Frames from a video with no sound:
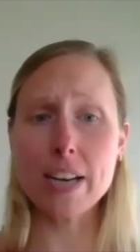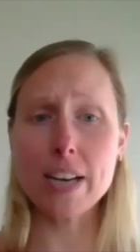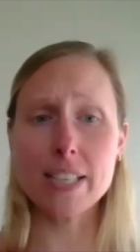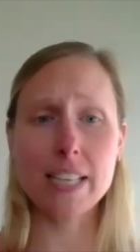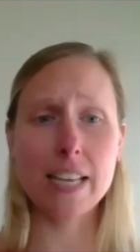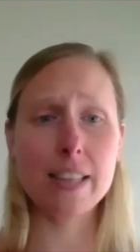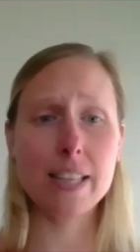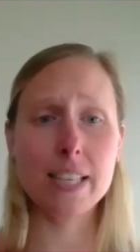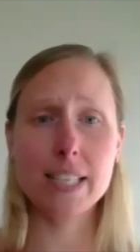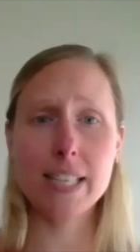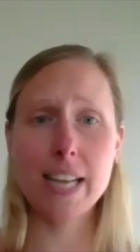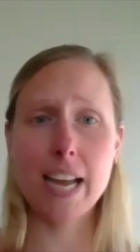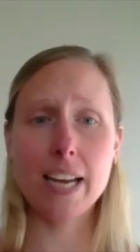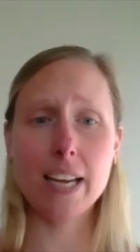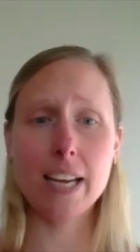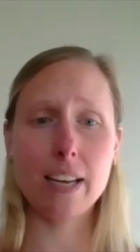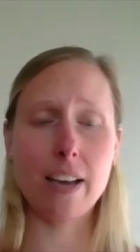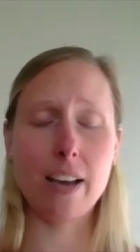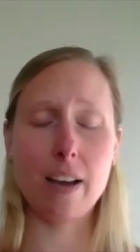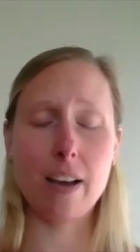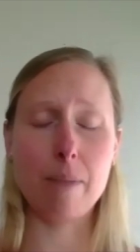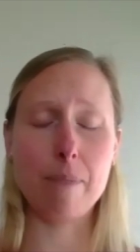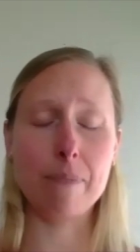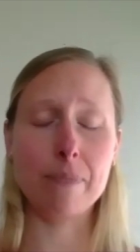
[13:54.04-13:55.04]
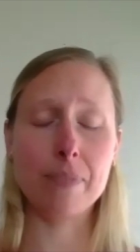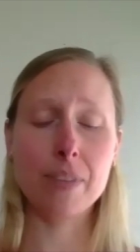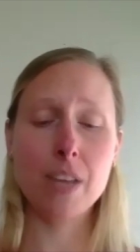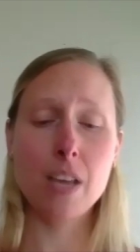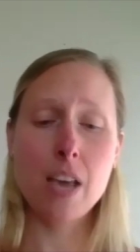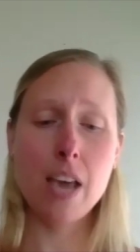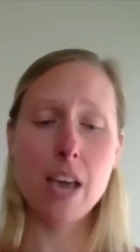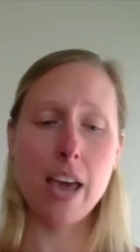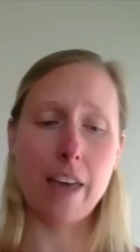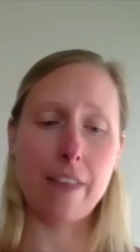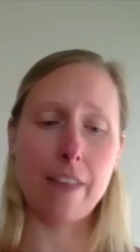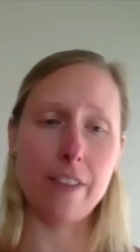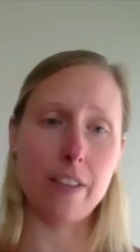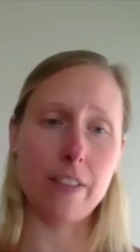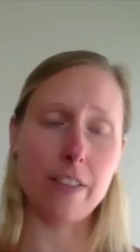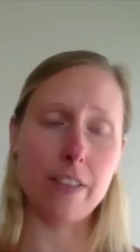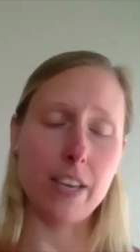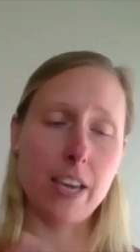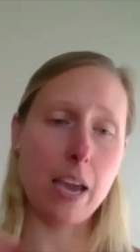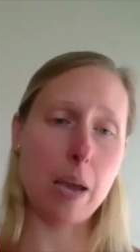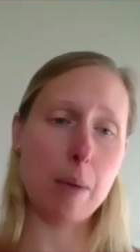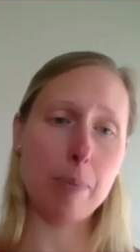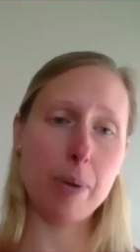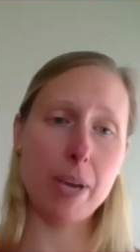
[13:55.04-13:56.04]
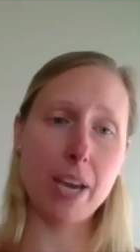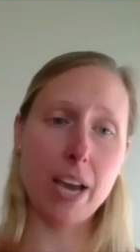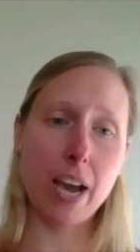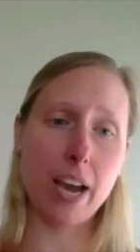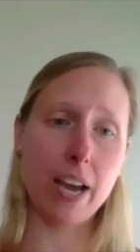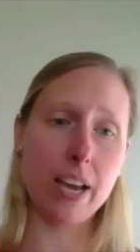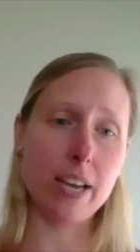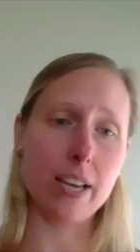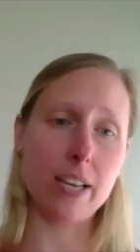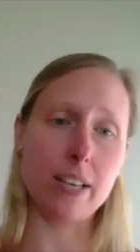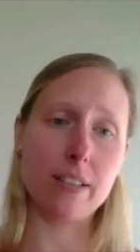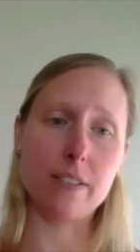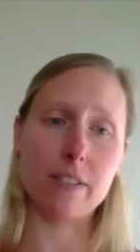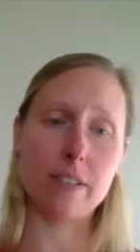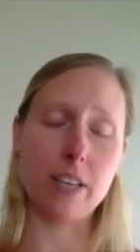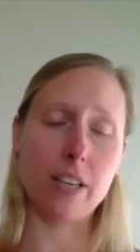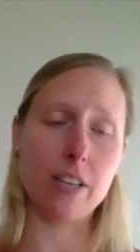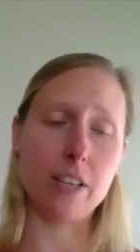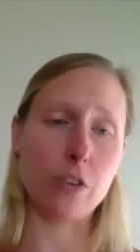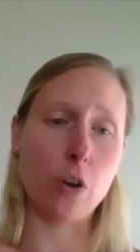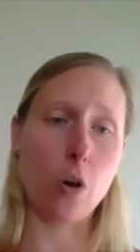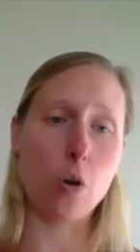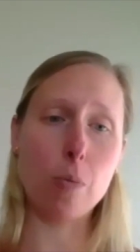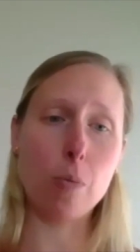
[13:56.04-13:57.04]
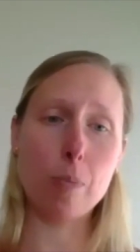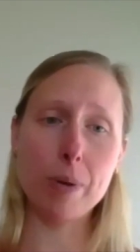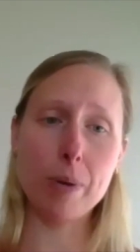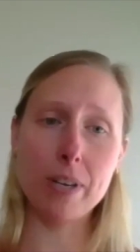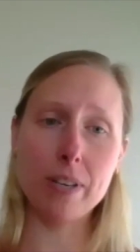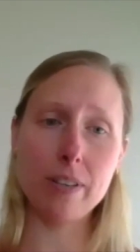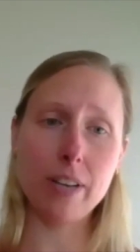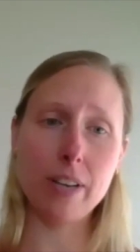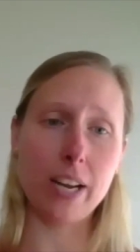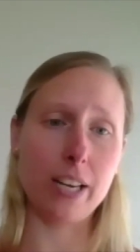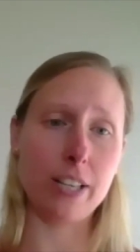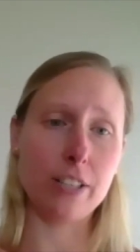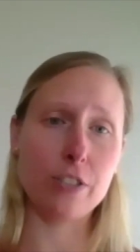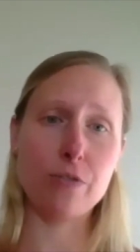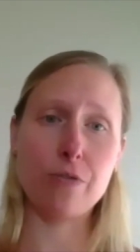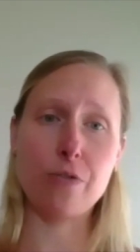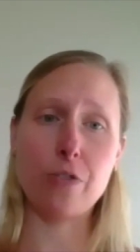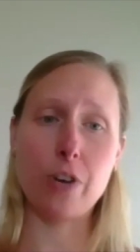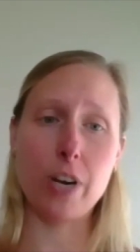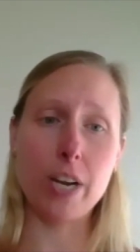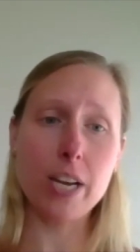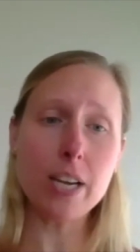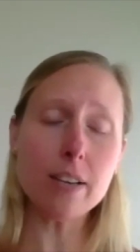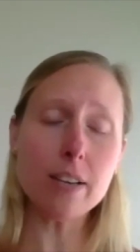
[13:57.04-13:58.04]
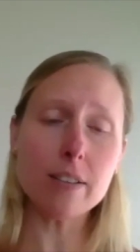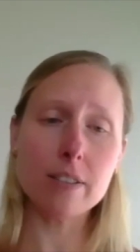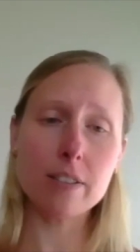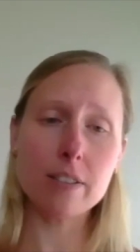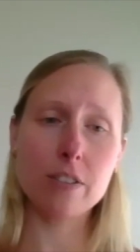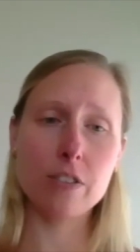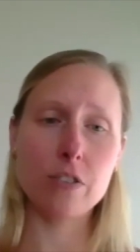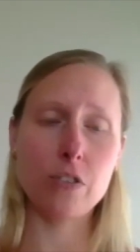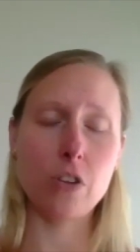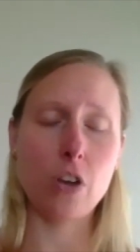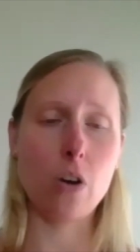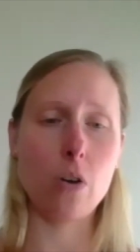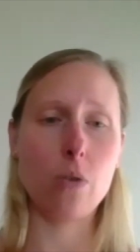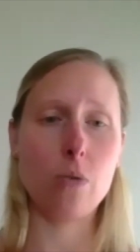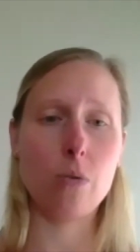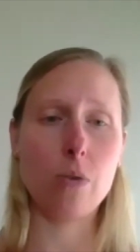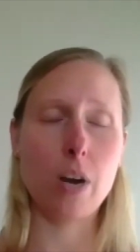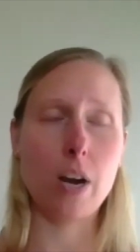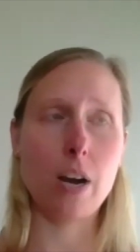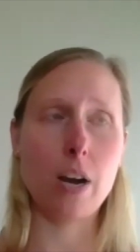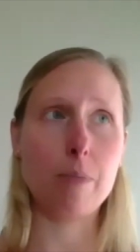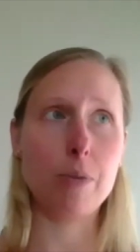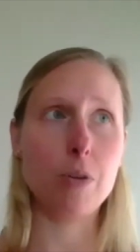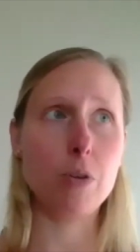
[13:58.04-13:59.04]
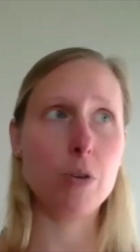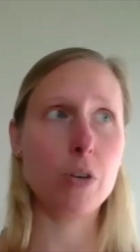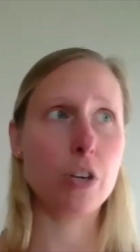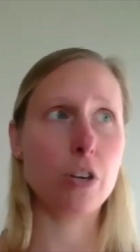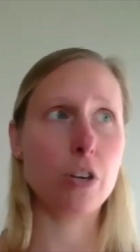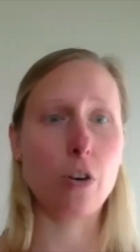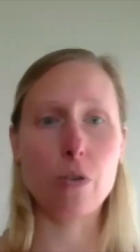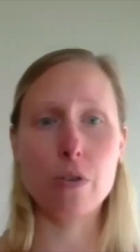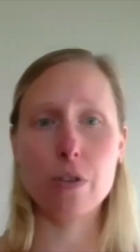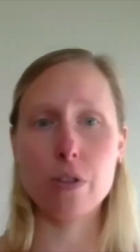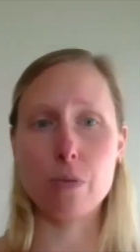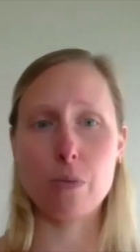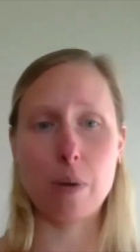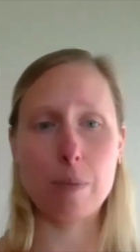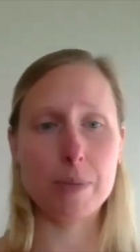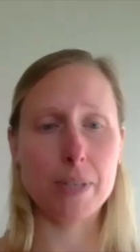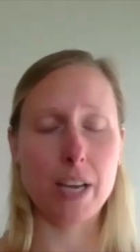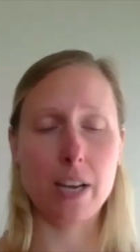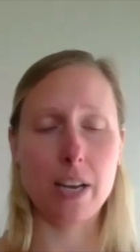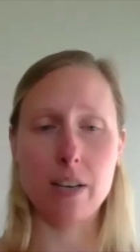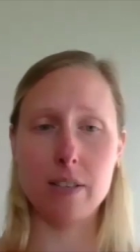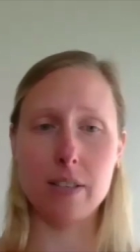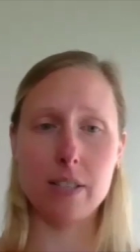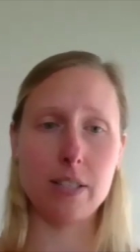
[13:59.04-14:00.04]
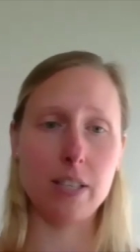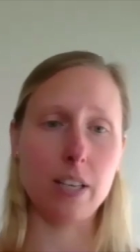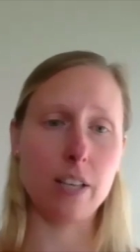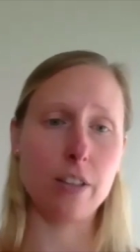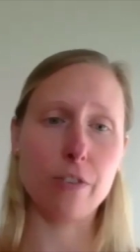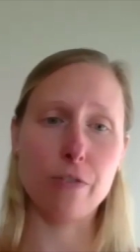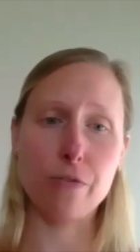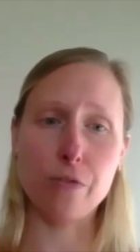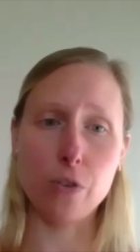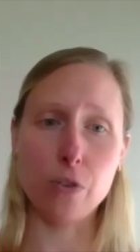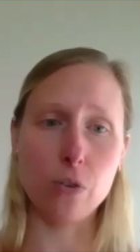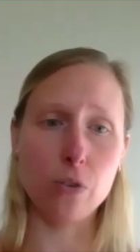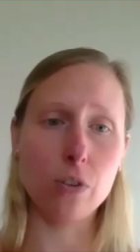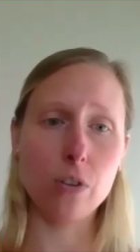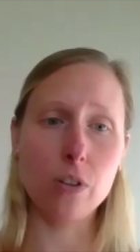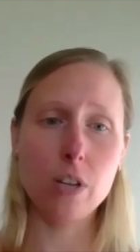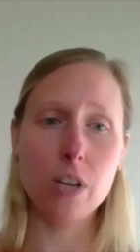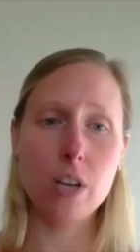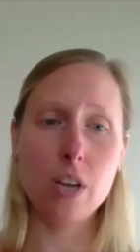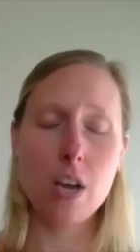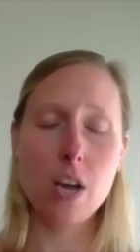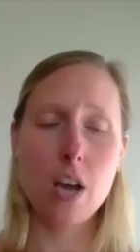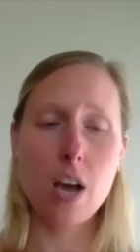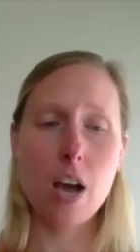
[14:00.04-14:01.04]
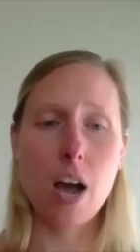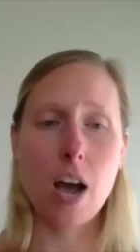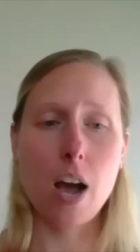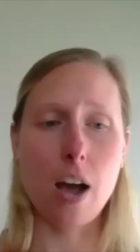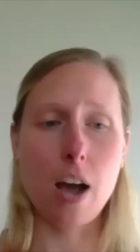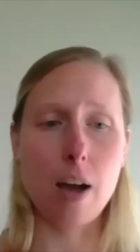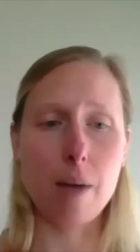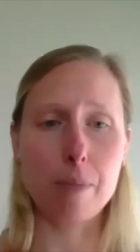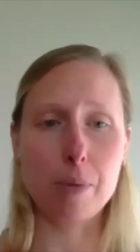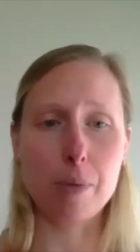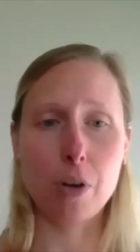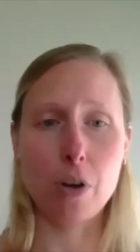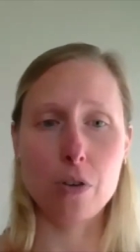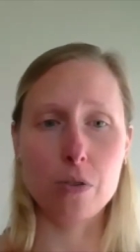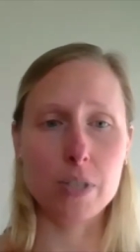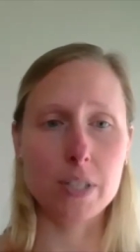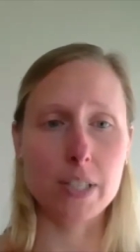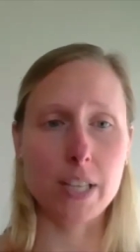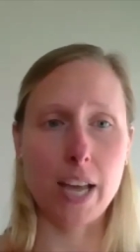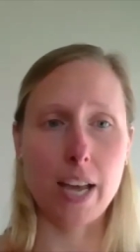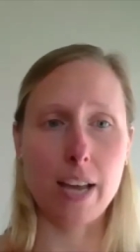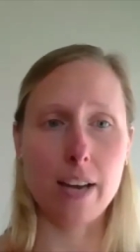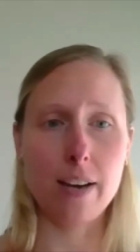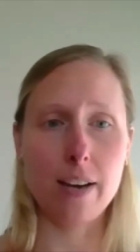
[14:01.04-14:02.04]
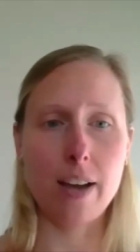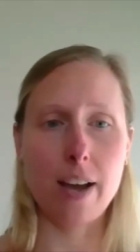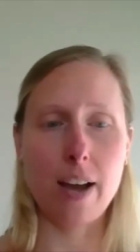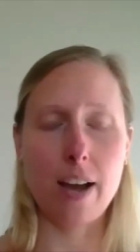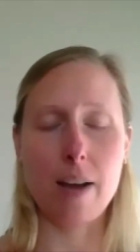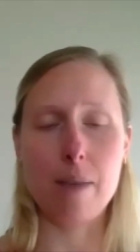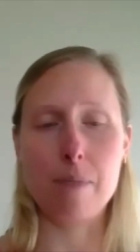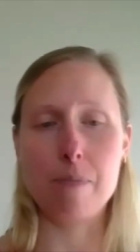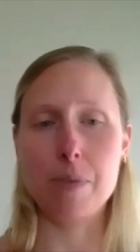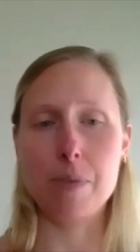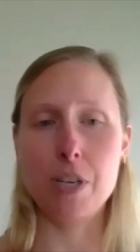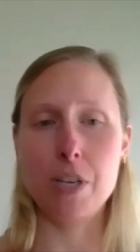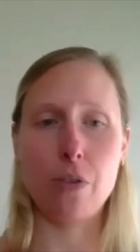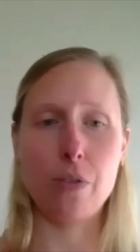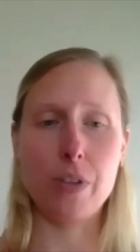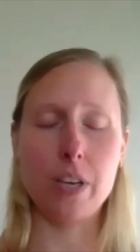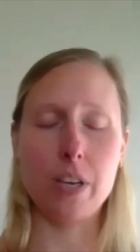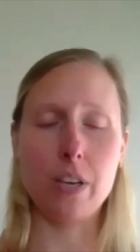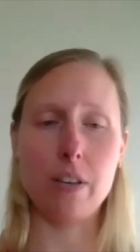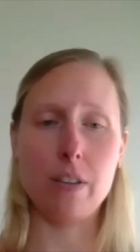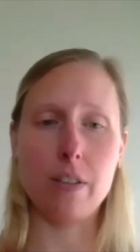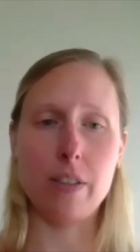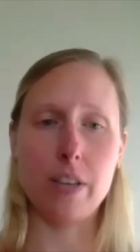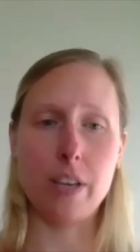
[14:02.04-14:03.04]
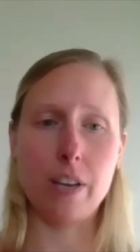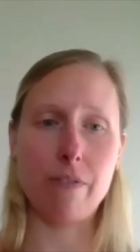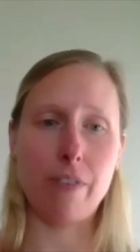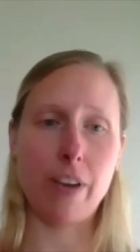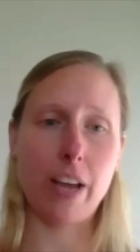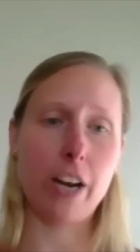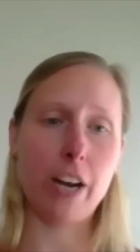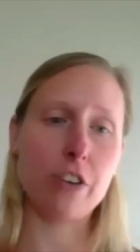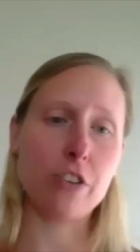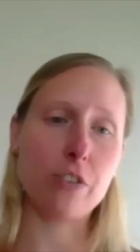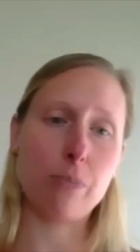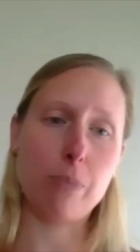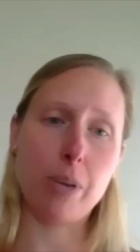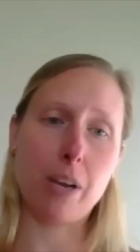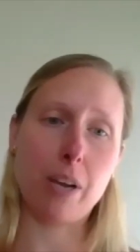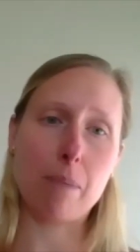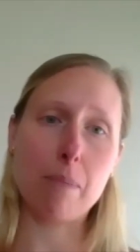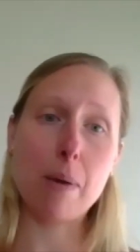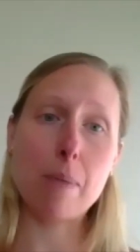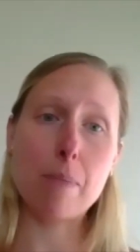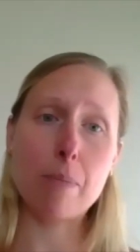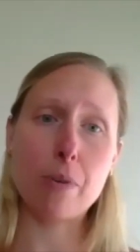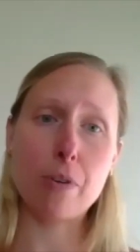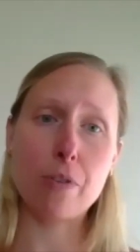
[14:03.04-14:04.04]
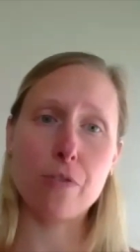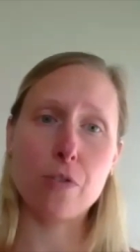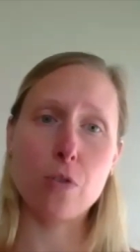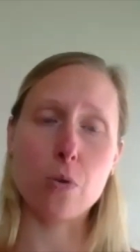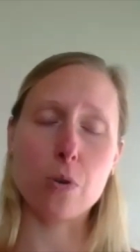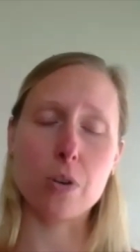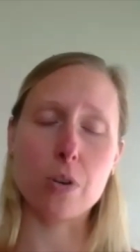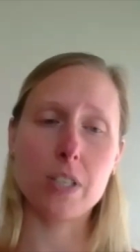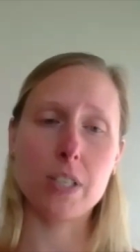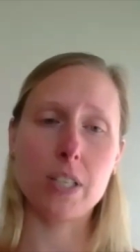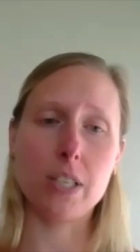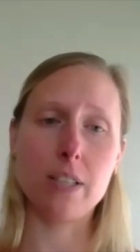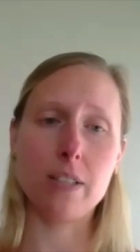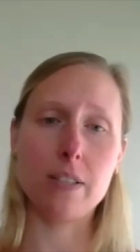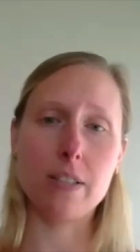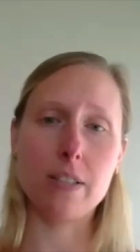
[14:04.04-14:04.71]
And the tech um, and the, the API is is open and it's free. So um, you can go to the website and see the full um, code set. Um, you know, the the advantage of being a member, of course, is